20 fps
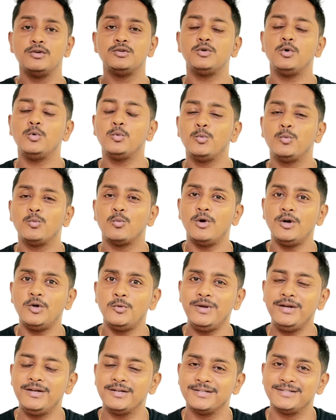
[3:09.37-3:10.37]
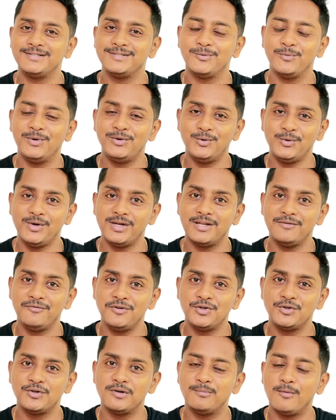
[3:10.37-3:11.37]
so what we did, we took an
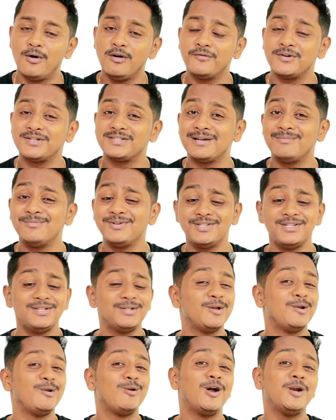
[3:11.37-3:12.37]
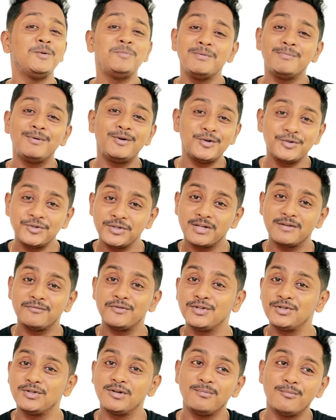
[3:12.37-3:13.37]
official mock. For some reason, we'll not be able to share
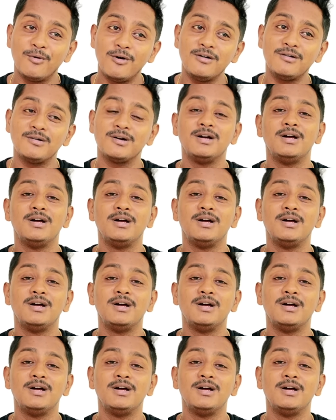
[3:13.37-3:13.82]
official mock